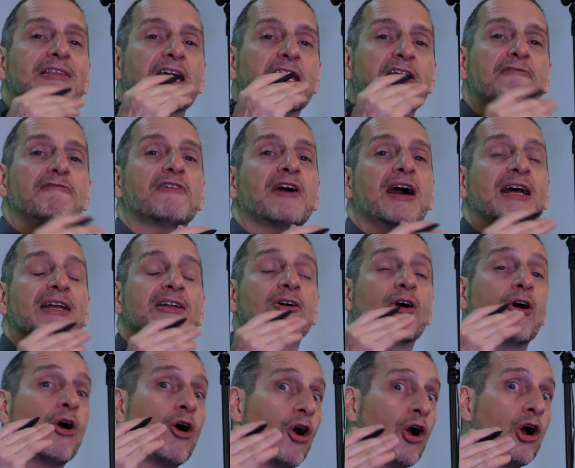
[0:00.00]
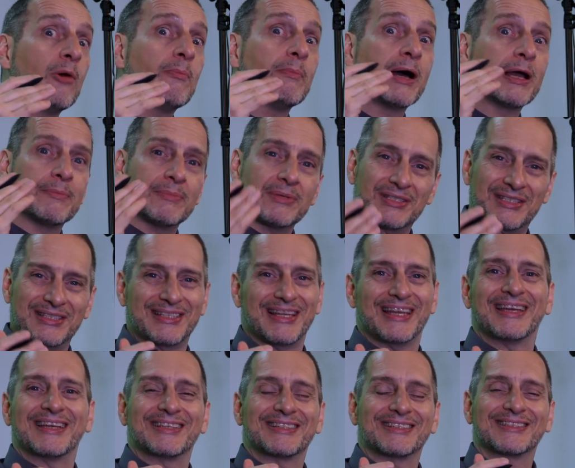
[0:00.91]
they find all my
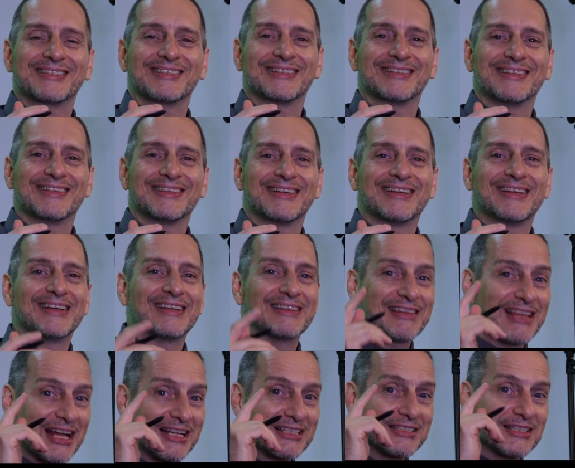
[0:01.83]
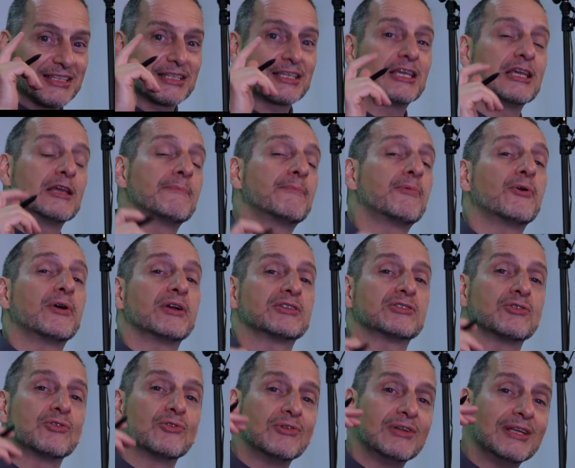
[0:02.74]
mistakes. That's the key point.
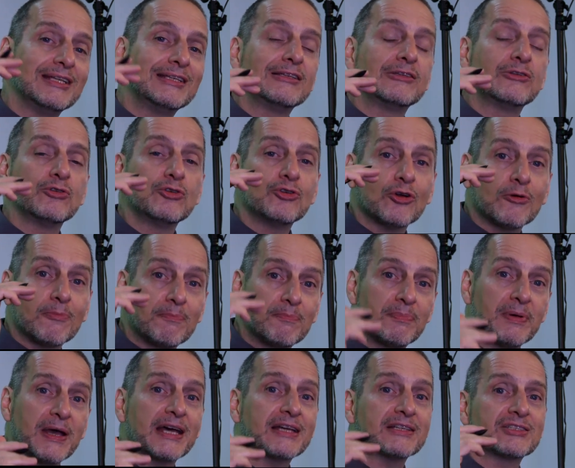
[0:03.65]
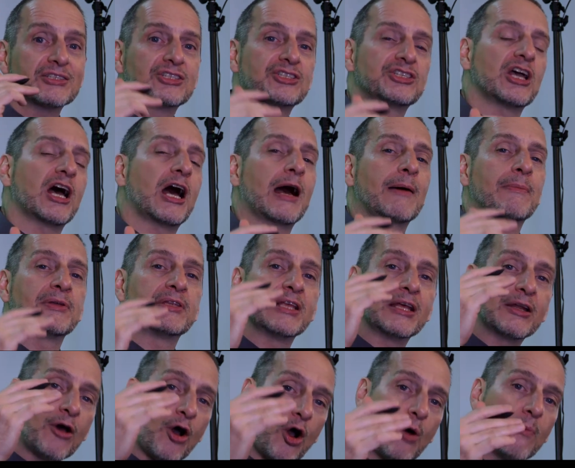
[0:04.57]
So you need to do your best job, and
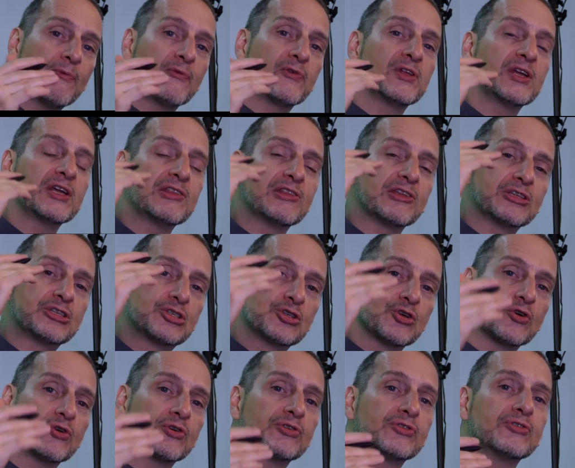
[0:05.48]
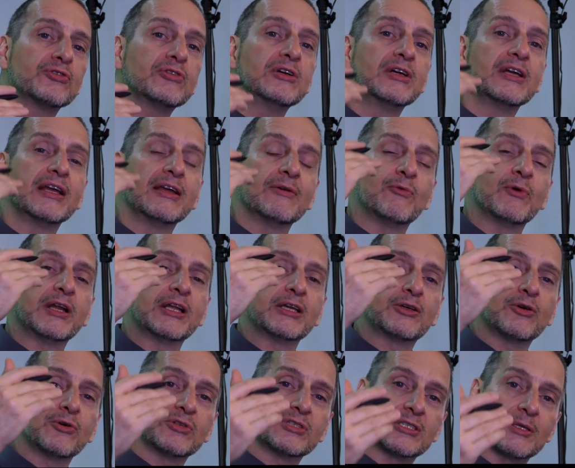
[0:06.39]
then hopefully the journal, when it
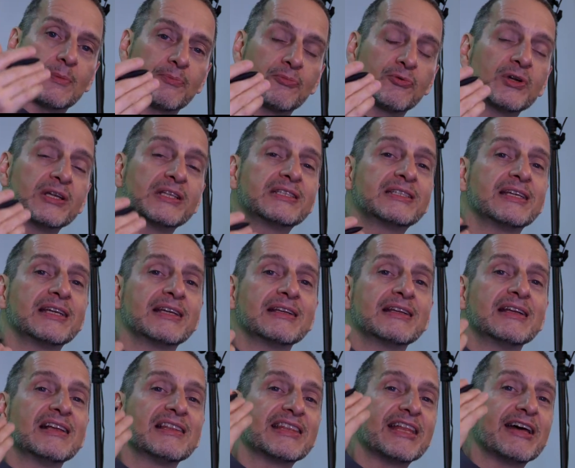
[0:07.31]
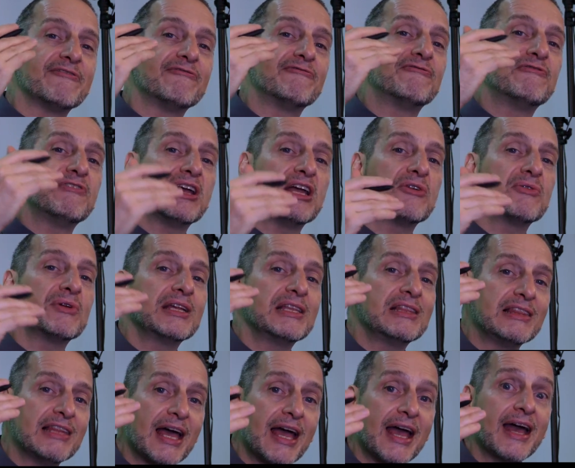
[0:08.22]
goes to printing, that very
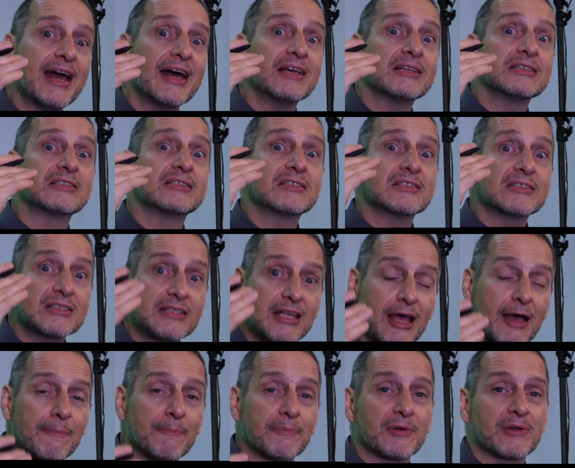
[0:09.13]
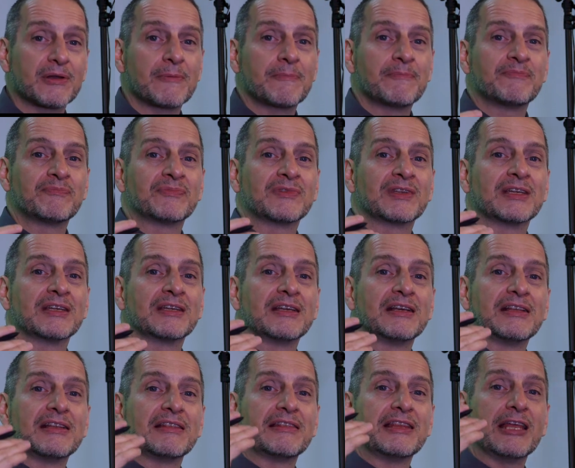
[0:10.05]
last step,
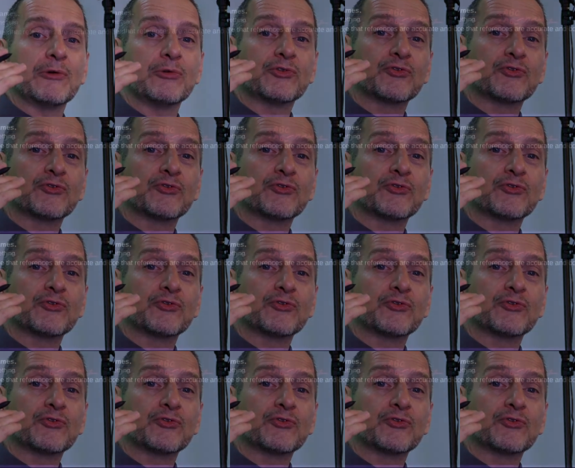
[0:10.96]
they will